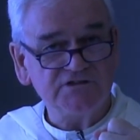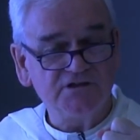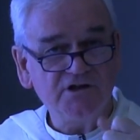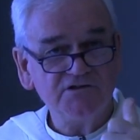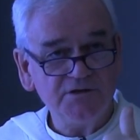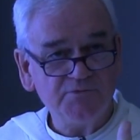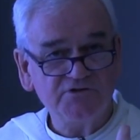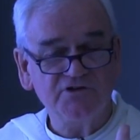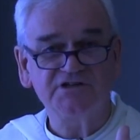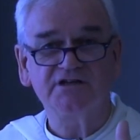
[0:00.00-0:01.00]
Not
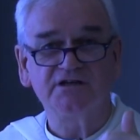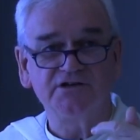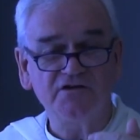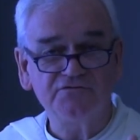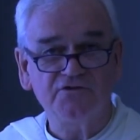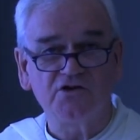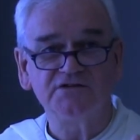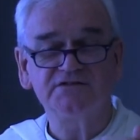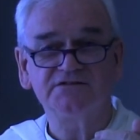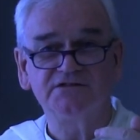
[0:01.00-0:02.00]
hypocritical, not
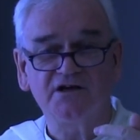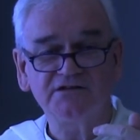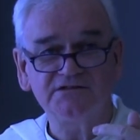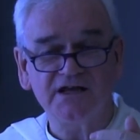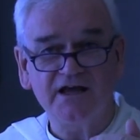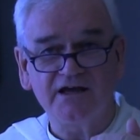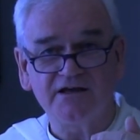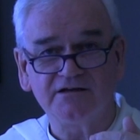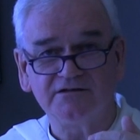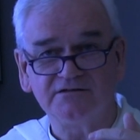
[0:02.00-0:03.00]
false, not
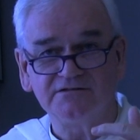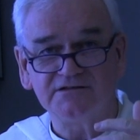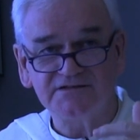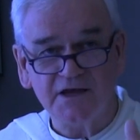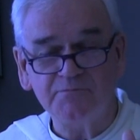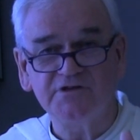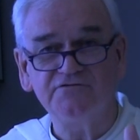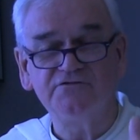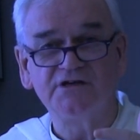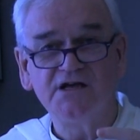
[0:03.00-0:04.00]

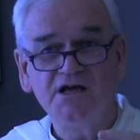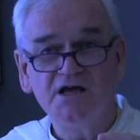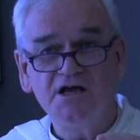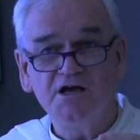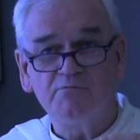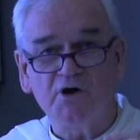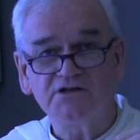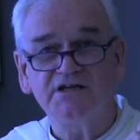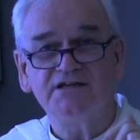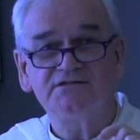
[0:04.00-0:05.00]
deceptive,
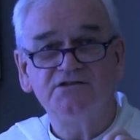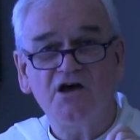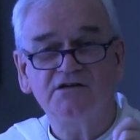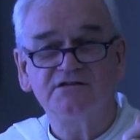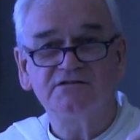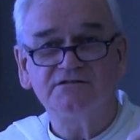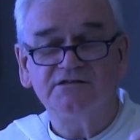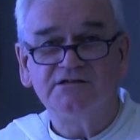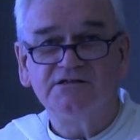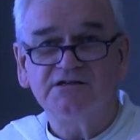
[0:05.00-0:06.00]
but it's not,
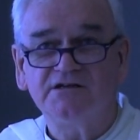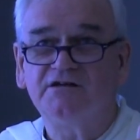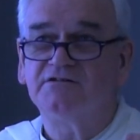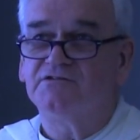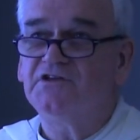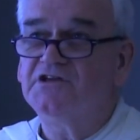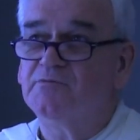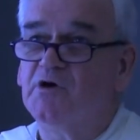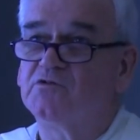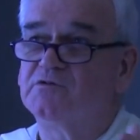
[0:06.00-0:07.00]
think
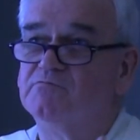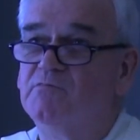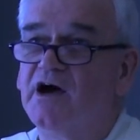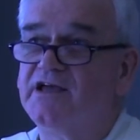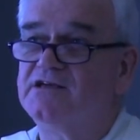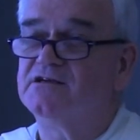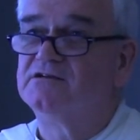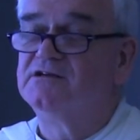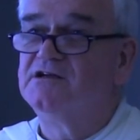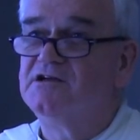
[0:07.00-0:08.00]
about when
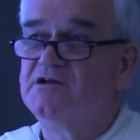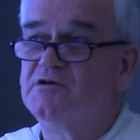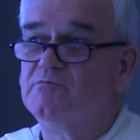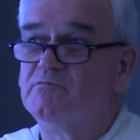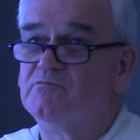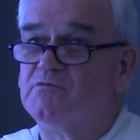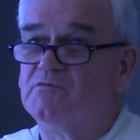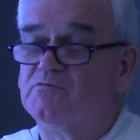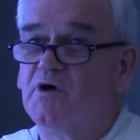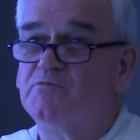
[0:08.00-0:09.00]

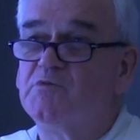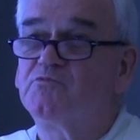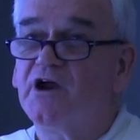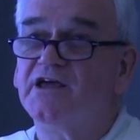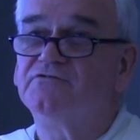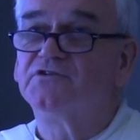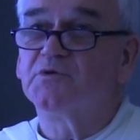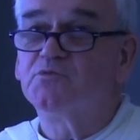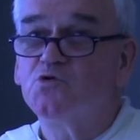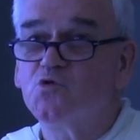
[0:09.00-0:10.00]
we pray for the
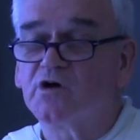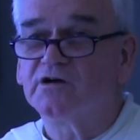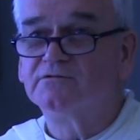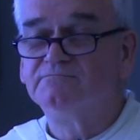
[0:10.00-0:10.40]
poor,